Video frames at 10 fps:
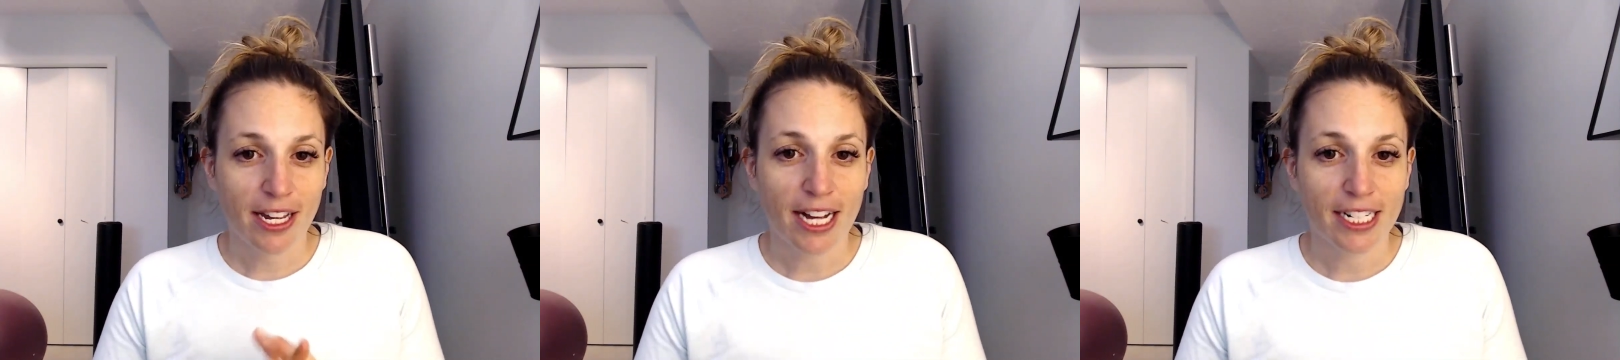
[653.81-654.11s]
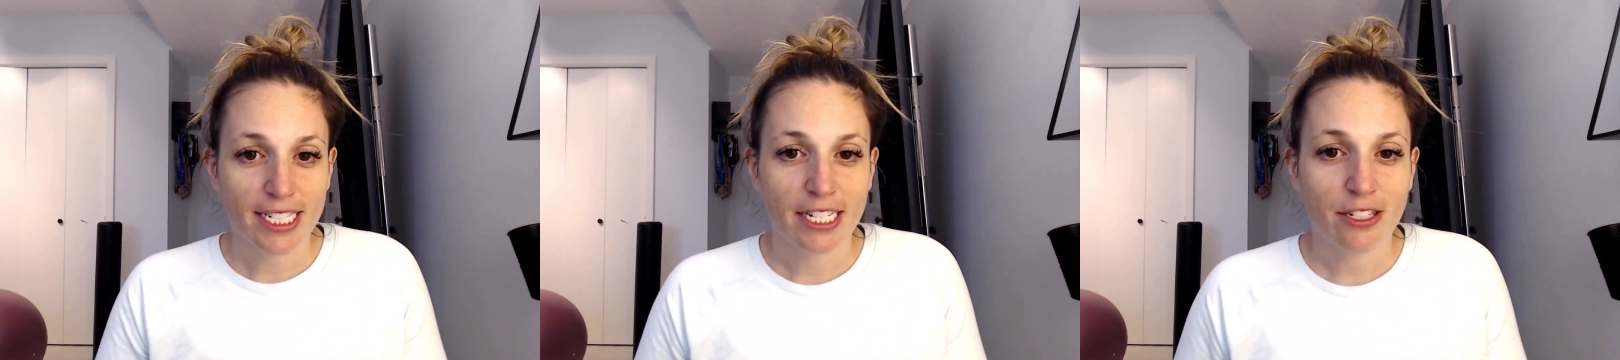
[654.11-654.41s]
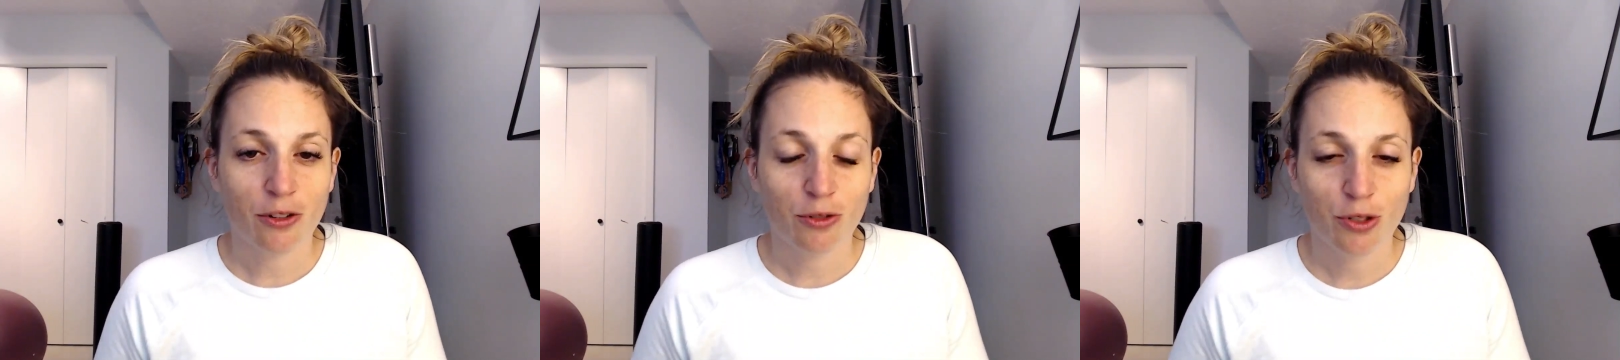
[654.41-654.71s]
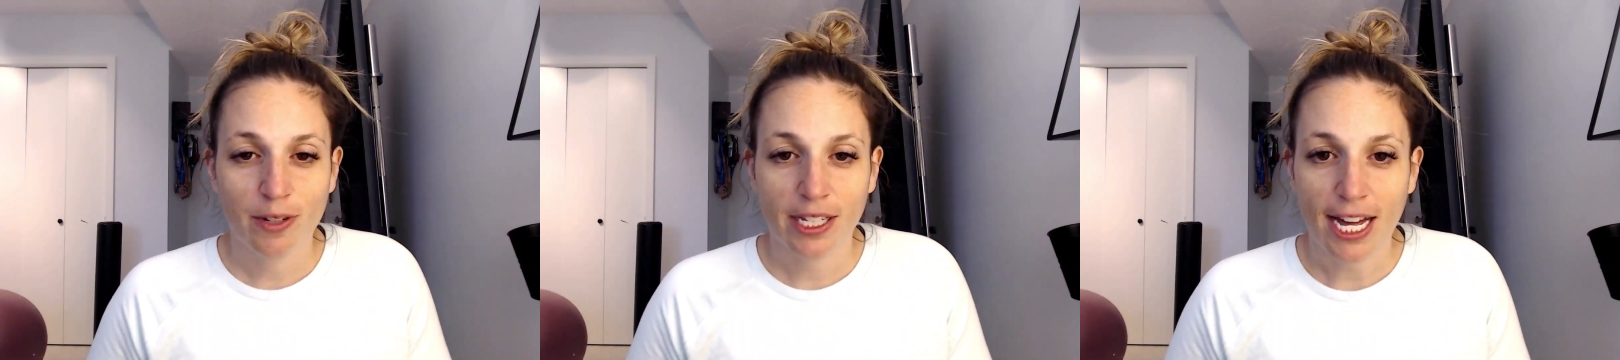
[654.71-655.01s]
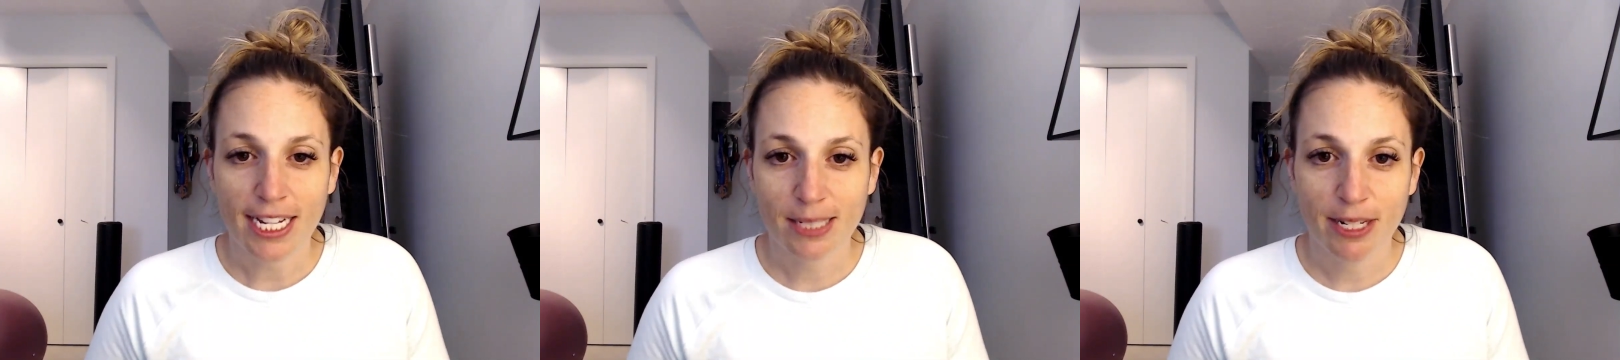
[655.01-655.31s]
I decided to go to a
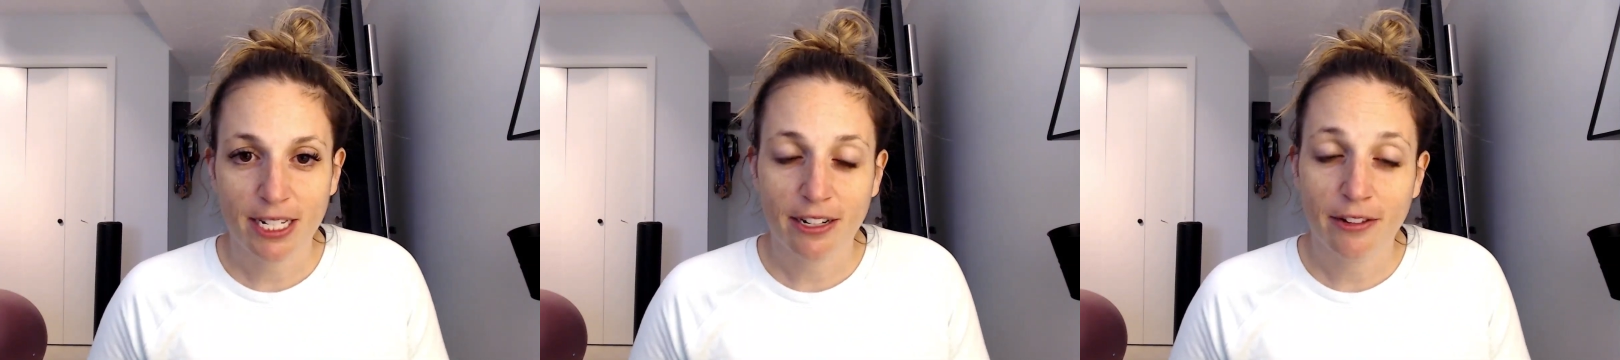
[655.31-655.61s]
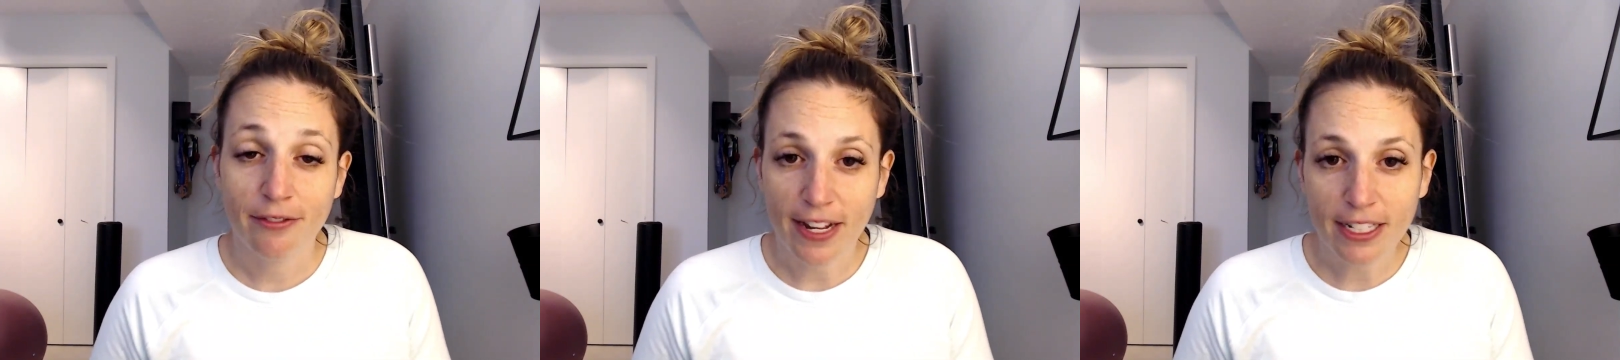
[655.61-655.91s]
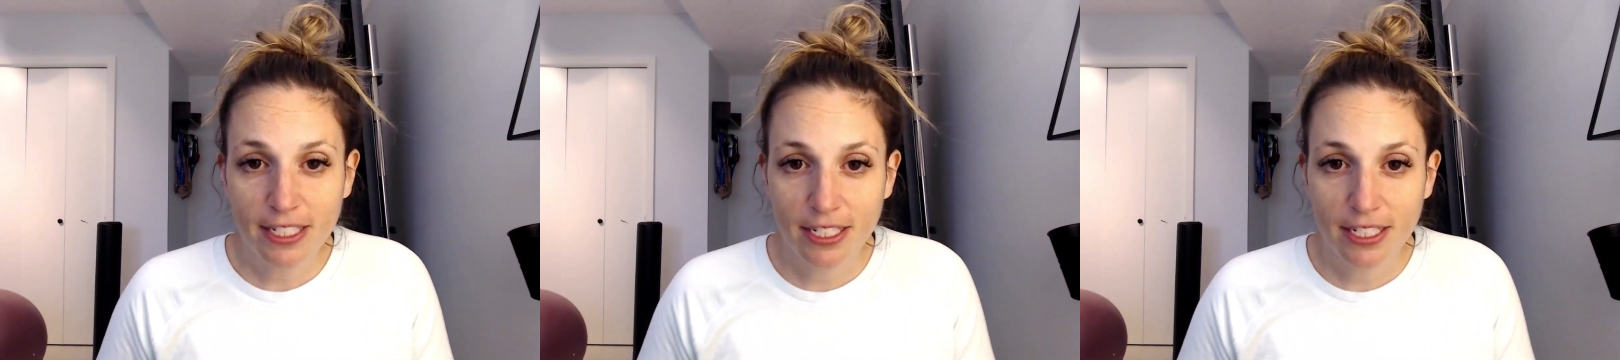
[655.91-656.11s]
last minute event